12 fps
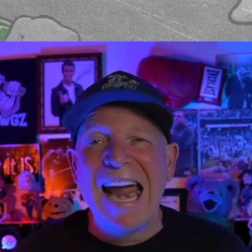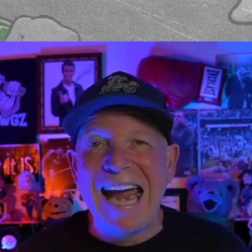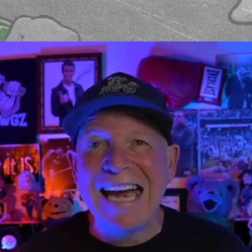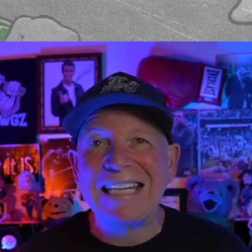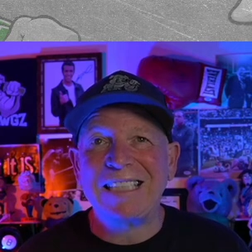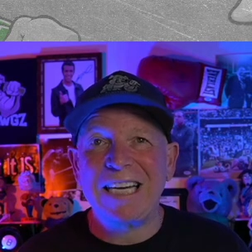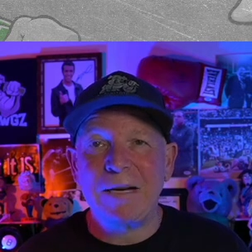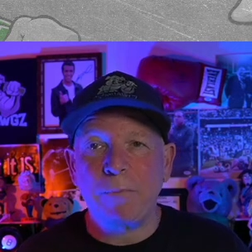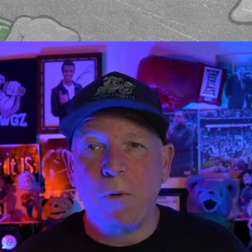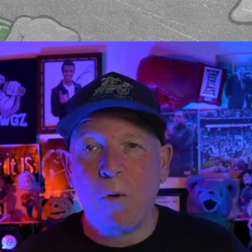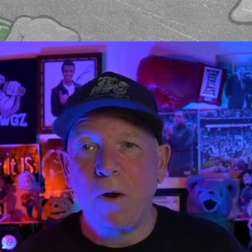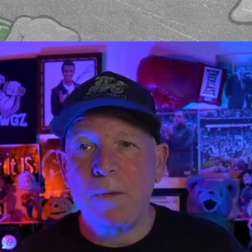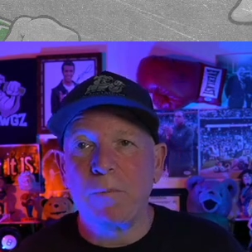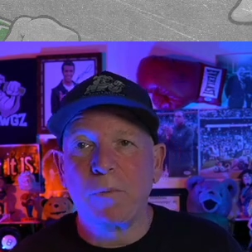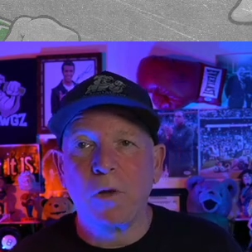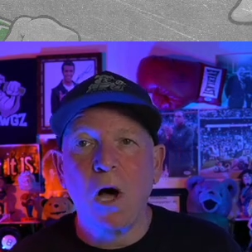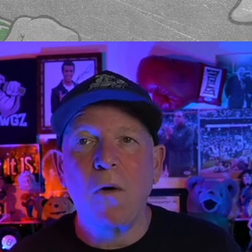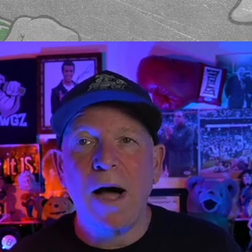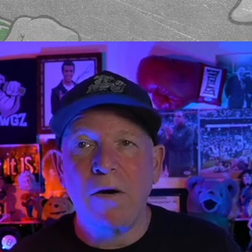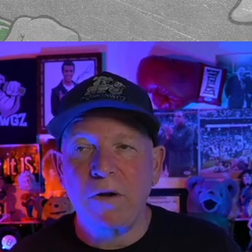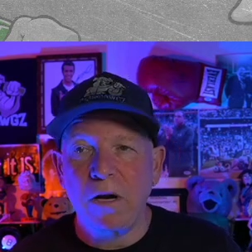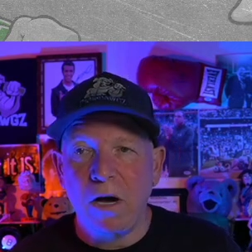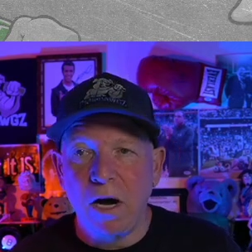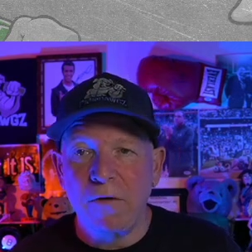18 point
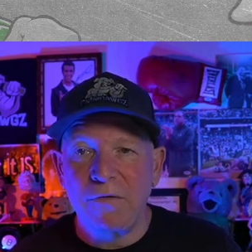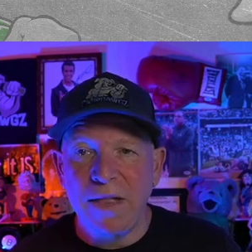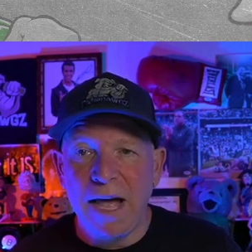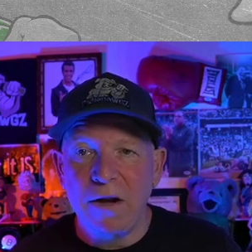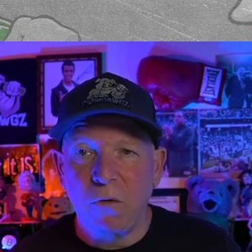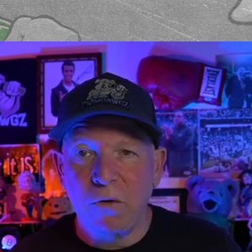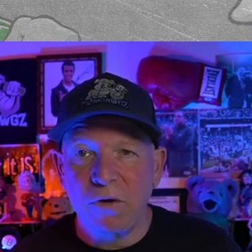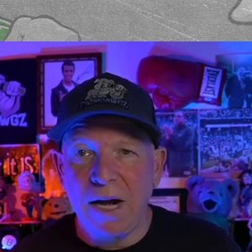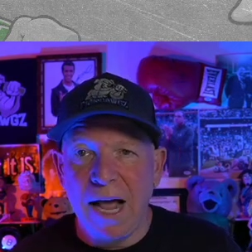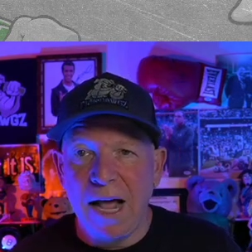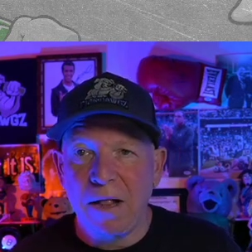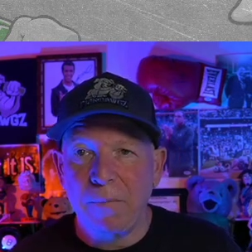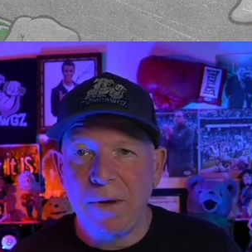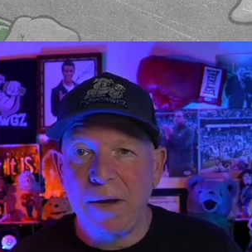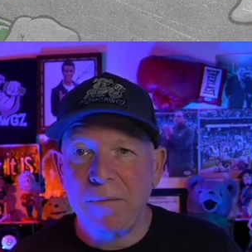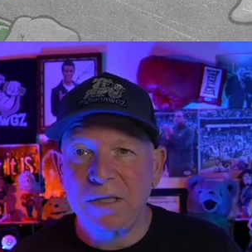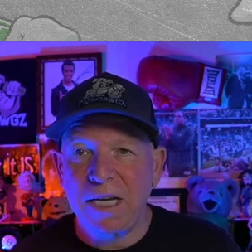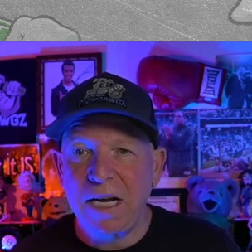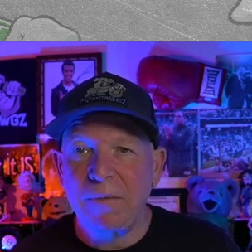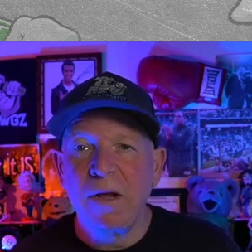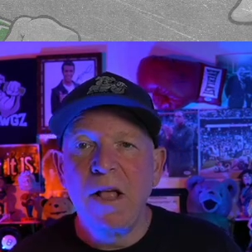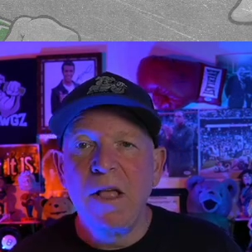blowout of that Northern Alabama team.